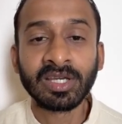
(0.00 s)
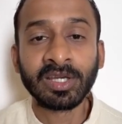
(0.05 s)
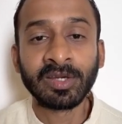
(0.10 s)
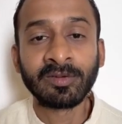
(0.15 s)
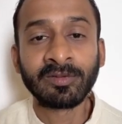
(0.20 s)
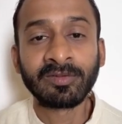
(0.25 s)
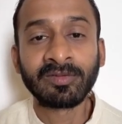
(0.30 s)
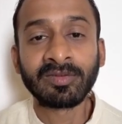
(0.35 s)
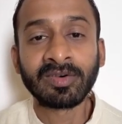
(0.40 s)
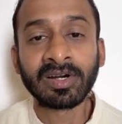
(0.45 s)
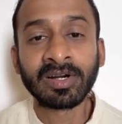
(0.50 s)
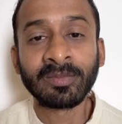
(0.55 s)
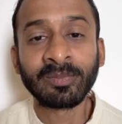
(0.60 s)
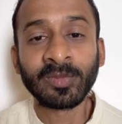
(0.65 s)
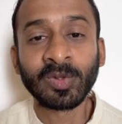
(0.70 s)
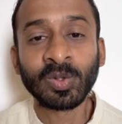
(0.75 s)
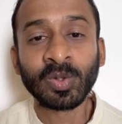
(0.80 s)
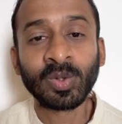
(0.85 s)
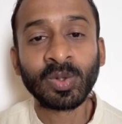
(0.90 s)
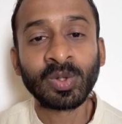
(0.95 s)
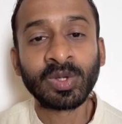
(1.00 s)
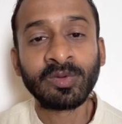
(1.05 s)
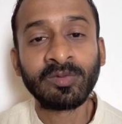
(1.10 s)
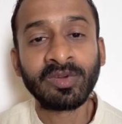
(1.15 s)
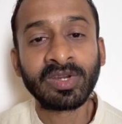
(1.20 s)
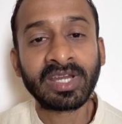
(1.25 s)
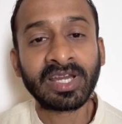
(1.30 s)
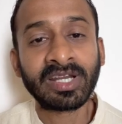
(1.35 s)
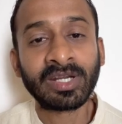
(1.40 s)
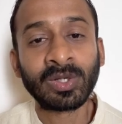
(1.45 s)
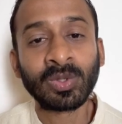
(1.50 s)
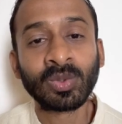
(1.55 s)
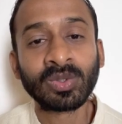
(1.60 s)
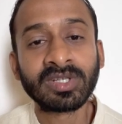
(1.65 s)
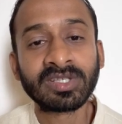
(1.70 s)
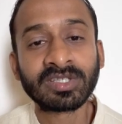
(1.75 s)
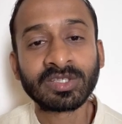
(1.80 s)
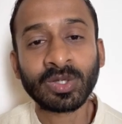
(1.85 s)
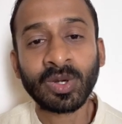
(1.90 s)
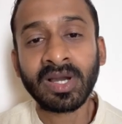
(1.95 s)
If if we can do
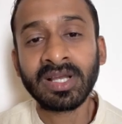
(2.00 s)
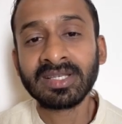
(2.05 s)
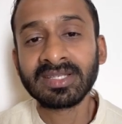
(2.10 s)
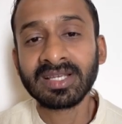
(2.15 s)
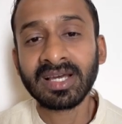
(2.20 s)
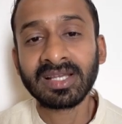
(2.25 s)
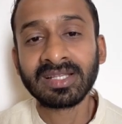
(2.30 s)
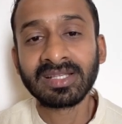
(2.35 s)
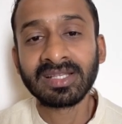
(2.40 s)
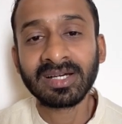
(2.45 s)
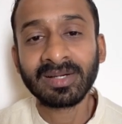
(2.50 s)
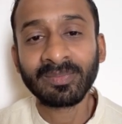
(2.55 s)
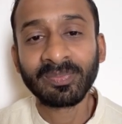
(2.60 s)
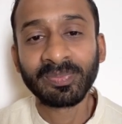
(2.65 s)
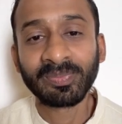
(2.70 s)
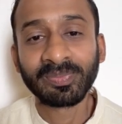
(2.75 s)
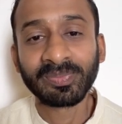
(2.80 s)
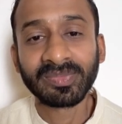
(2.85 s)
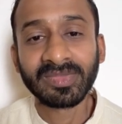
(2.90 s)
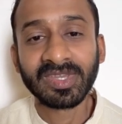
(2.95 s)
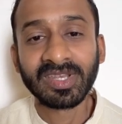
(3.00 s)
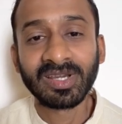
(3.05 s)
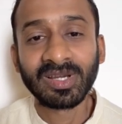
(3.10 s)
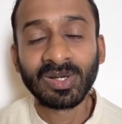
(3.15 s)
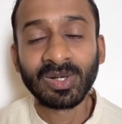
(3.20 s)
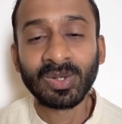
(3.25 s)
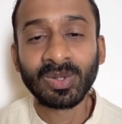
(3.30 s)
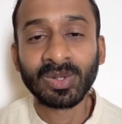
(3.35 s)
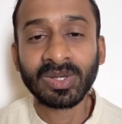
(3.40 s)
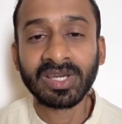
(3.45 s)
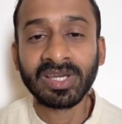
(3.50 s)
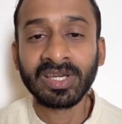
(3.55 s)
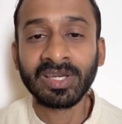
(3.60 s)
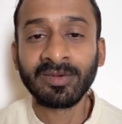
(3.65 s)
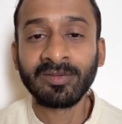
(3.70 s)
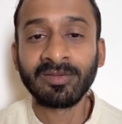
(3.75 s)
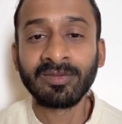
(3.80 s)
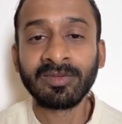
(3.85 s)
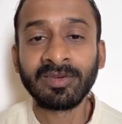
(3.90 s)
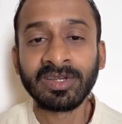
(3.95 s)
this soil sadhana, okay,
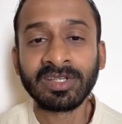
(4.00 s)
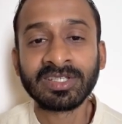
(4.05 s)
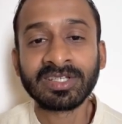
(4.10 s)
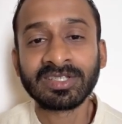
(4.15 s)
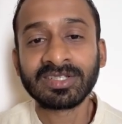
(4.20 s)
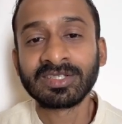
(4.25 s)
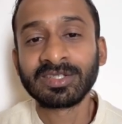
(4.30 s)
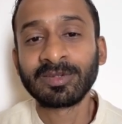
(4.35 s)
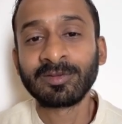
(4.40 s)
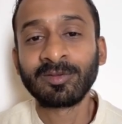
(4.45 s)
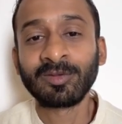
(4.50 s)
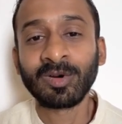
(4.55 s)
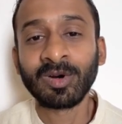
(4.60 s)
if we just